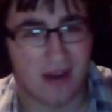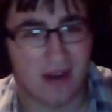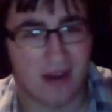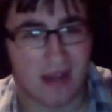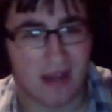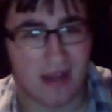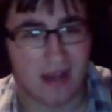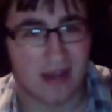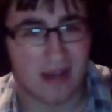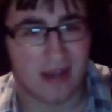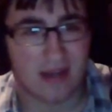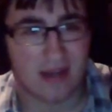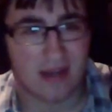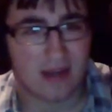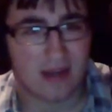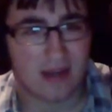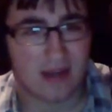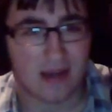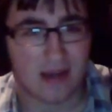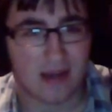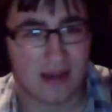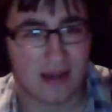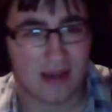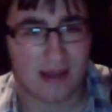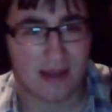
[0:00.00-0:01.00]
It
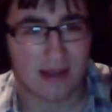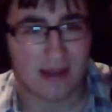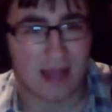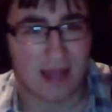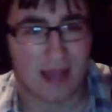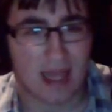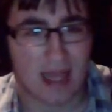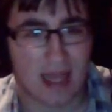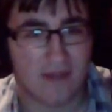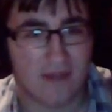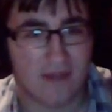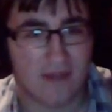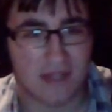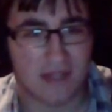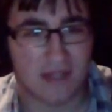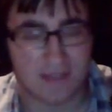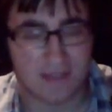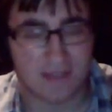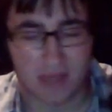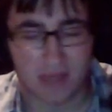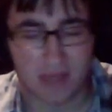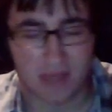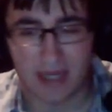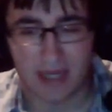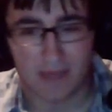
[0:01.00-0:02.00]
like I've
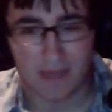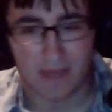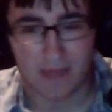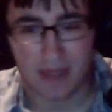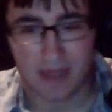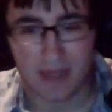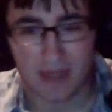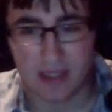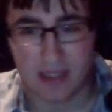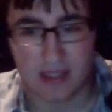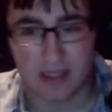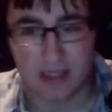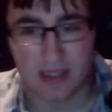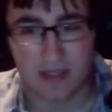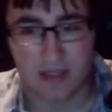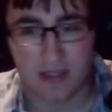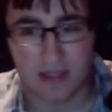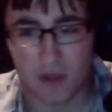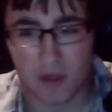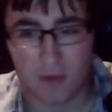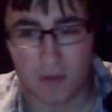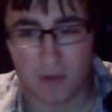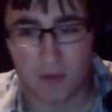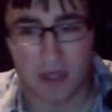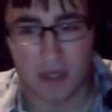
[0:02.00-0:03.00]
explained, it means
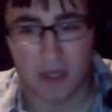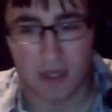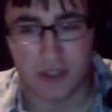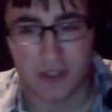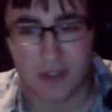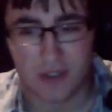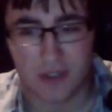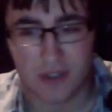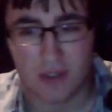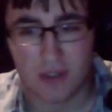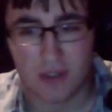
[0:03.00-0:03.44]
so much.